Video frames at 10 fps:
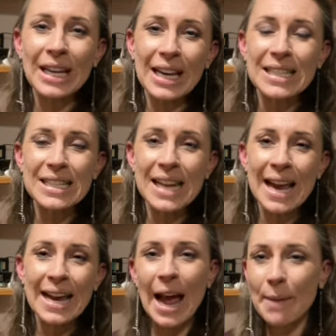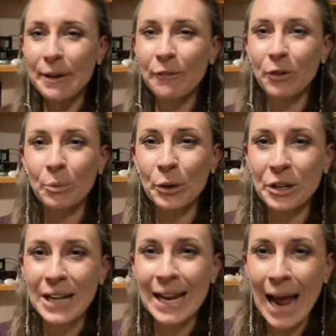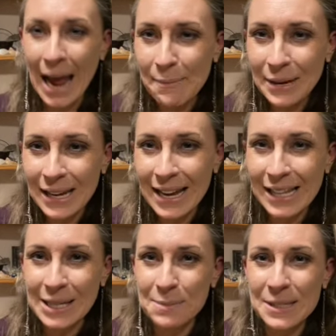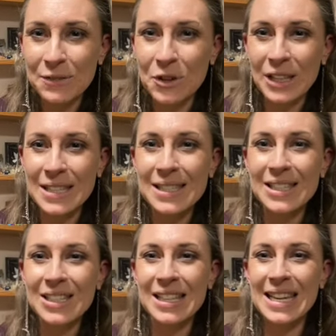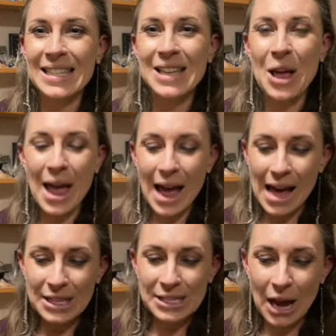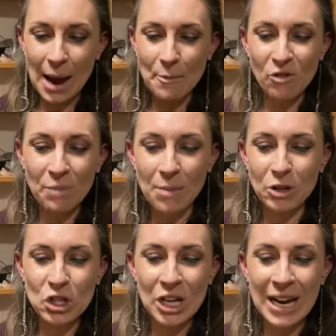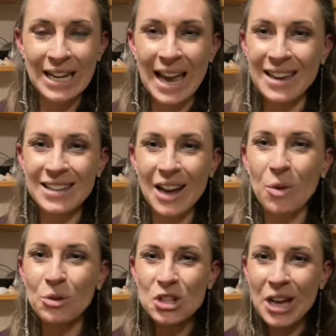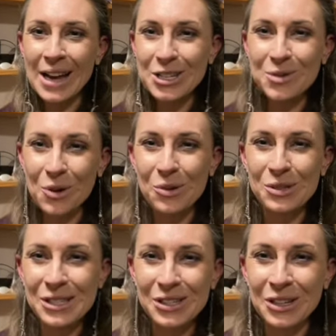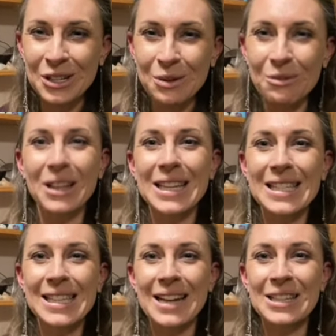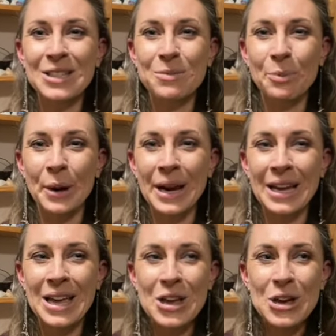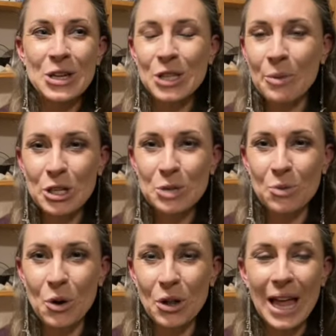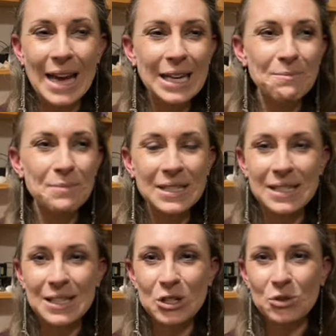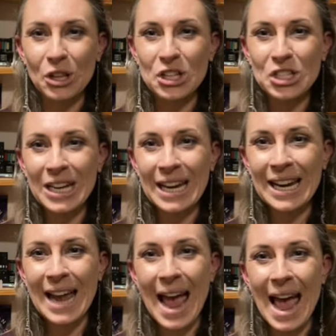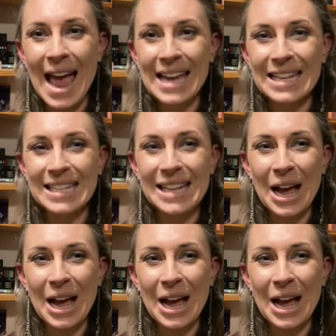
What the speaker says: in today. Happy full moon and happy eclipse if you're listening to this at the time of publishing. And I will chat to you all soon. Really excited to bring so much more like business astrology and